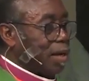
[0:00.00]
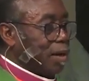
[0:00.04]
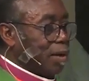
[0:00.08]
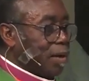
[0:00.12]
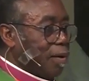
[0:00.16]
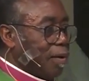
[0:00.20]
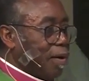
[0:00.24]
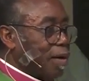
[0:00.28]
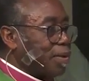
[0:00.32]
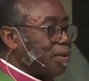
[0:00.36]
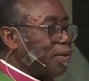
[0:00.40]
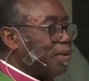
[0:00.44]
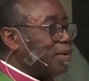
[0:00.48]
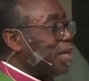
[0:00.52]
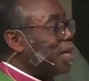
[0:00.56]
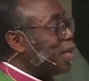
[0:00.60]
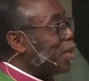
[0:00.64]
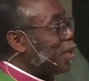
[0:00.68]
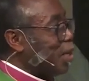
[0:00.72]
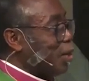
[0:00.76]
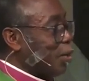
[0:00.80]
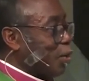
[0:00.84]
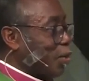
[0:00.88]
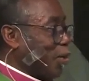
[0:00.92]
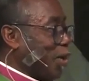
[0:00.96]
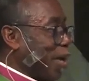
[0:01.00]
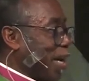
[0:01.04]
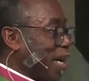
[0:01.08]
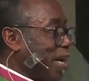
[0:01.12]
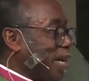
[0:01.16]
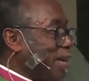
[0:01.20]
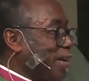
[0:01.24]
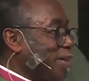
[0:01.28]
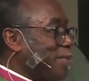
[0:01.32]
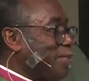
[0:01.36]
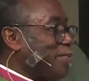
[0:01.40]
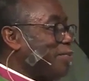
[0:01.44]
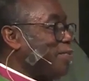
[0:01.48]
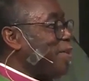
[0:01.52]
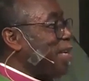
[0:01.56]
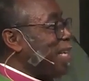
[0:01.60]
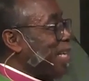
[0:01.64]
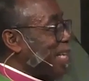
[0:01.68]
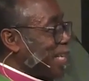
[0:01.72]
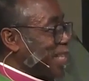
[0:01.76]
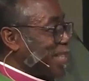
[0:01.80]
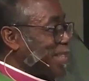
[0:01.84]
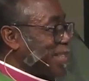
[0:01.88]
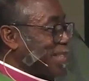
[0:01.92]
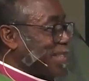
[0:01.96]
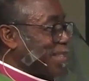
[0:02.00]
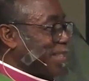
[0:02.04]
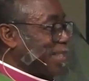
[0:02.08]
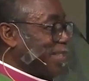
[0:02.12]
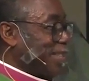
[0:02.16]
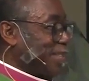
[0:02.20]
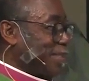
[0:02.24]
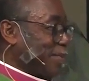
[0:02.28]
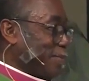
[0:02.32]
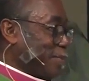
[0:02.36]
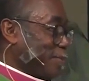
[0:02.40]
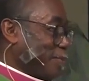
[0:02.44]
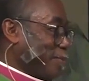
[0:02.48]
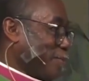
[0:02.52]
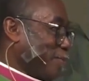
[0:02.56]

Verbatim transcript: Quick Lawrence, and Gloria, please.